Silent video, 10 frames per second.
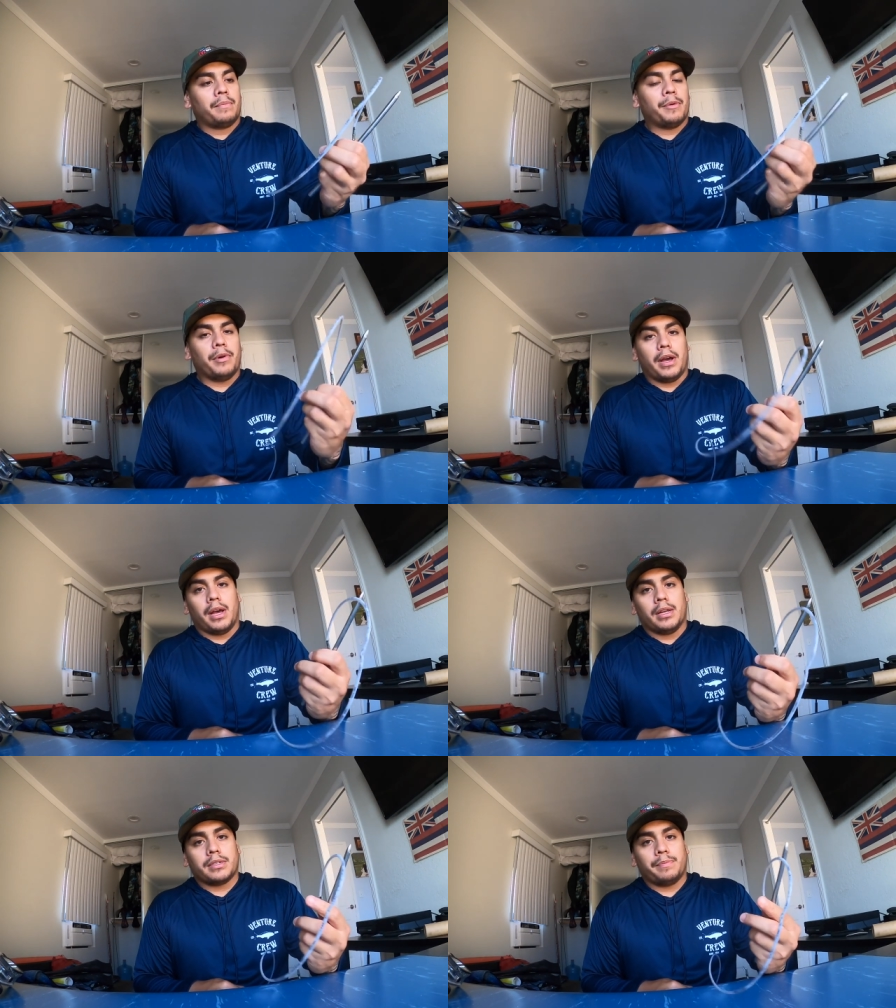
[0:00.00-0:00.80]
people
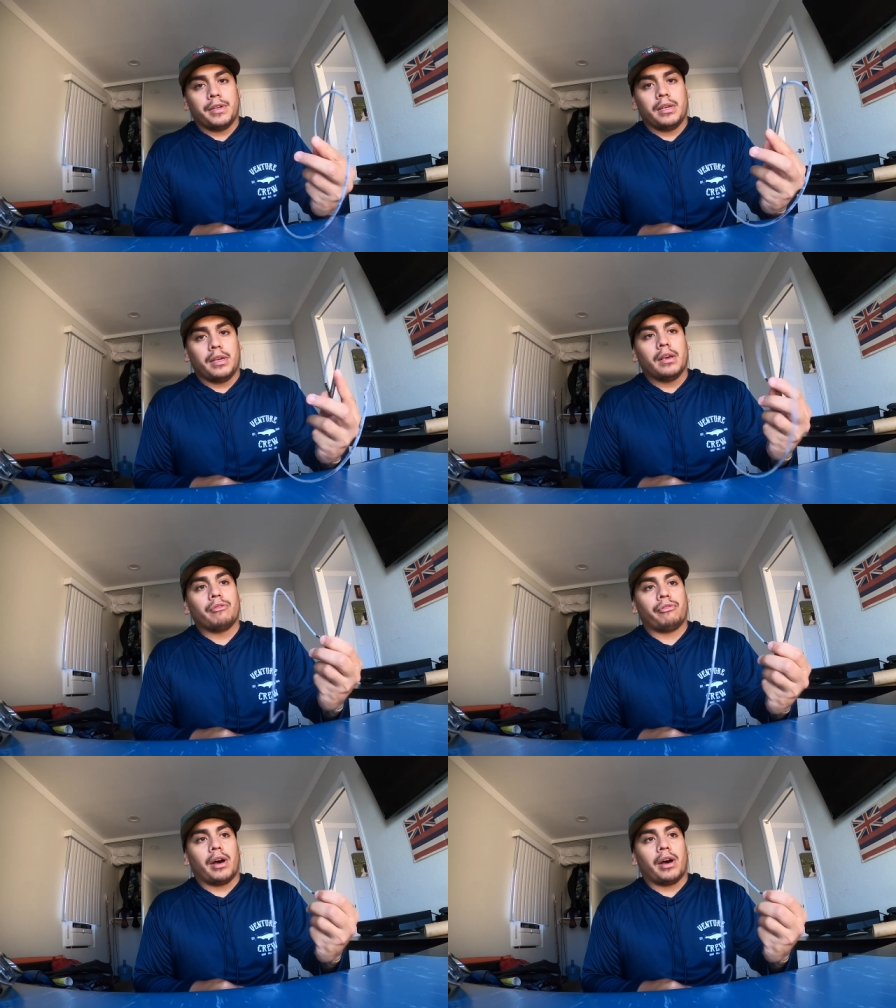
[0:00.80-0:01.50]
ask me if